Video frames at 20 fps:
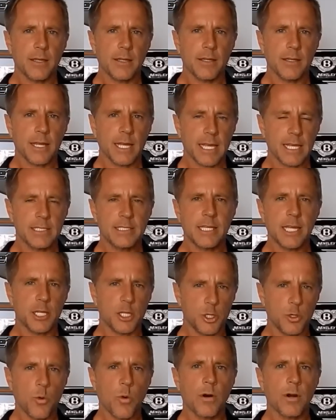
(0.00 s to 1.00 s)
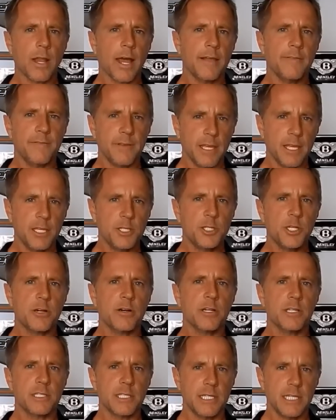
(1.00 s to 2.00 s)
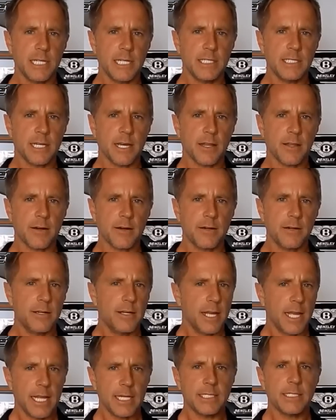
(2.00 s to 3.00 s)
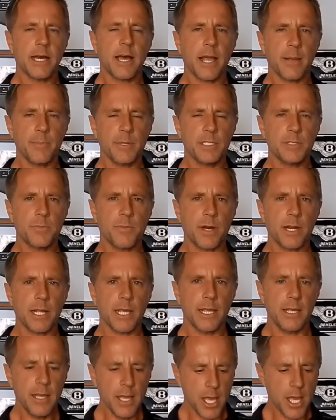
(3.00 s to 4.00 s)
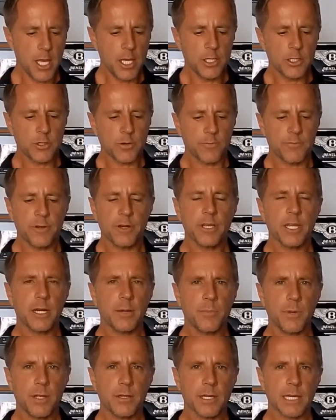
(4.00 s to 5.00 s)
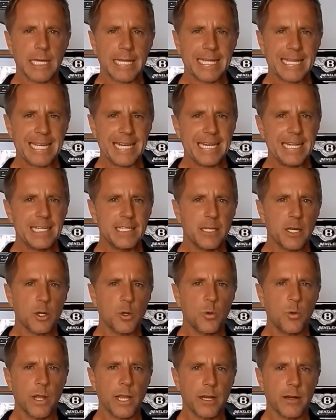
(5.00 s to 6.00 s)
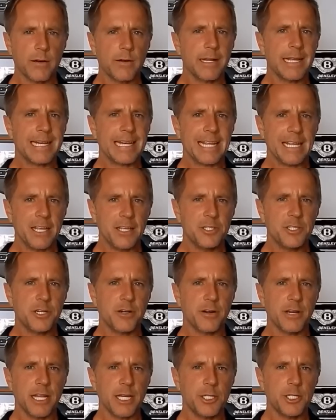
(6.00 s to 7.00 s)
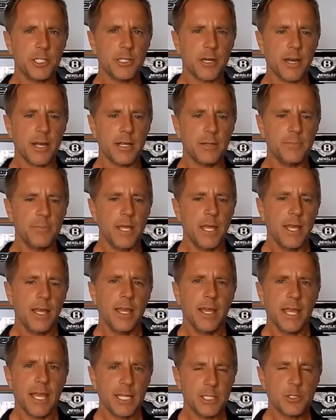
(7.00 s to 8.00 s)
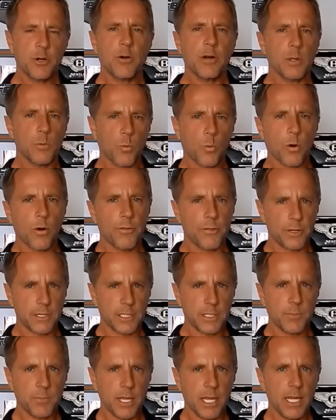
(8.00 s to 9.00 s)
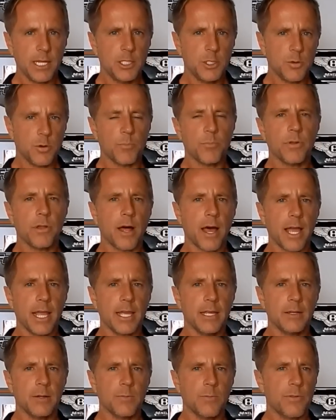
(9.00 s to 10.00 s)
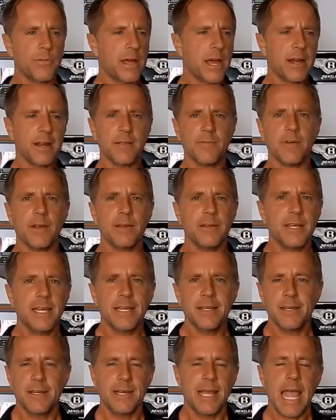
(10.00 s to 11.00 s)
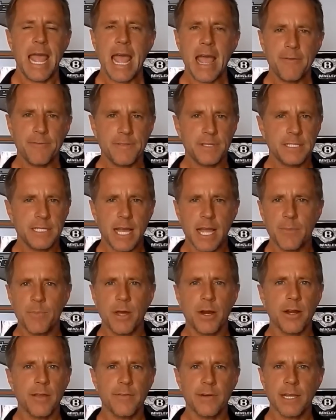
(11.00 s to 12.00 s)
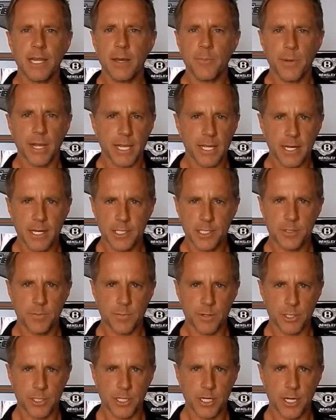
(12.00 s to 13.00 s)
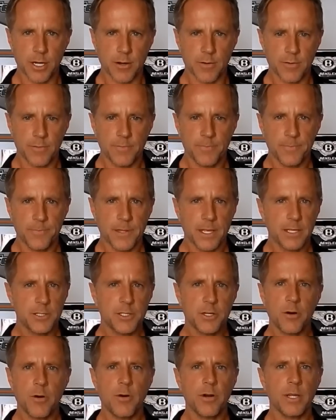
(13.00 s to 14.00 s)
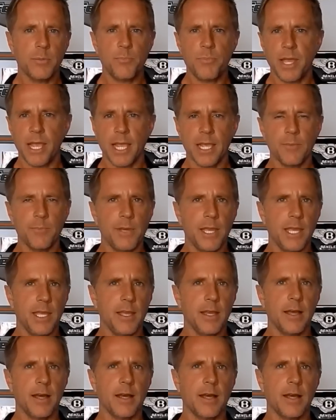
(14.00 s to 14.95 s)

like I said, your life easier as a detailer, and time is money. So if you're going to be able to clean it quicker and easier each time, it's already worth it to me to apply it without even, half the time I don't even let my customers know, because they're already paying me,